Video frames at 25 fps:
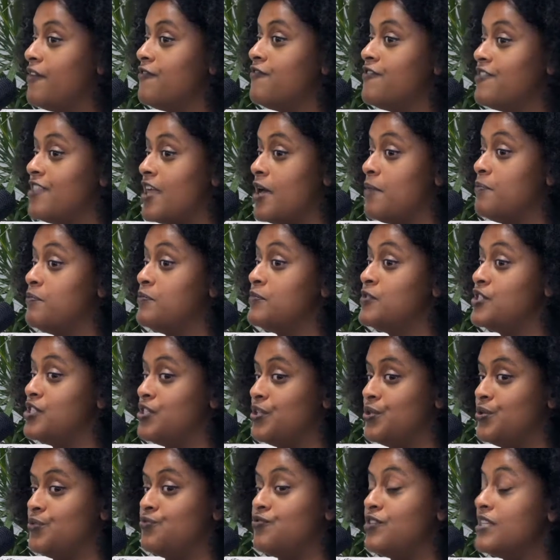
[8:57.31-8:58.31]
for them to
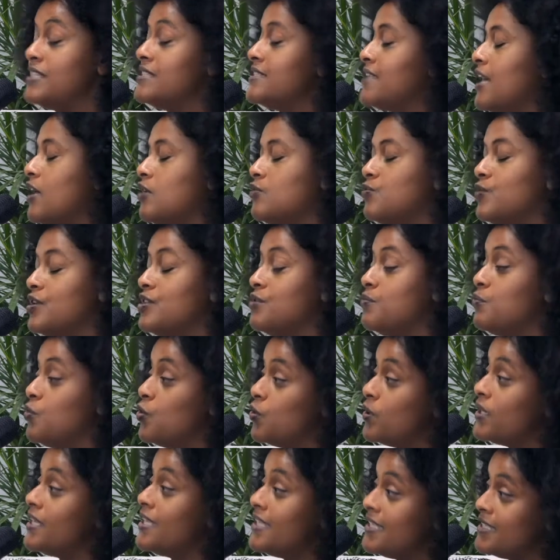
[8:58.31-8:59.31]
resell with more
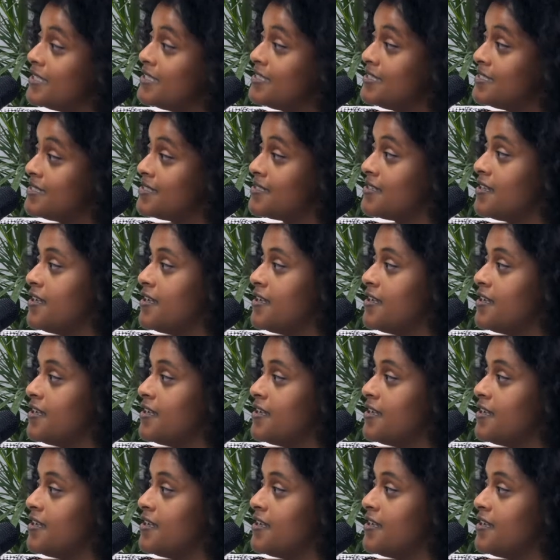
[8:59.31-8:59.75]
ease.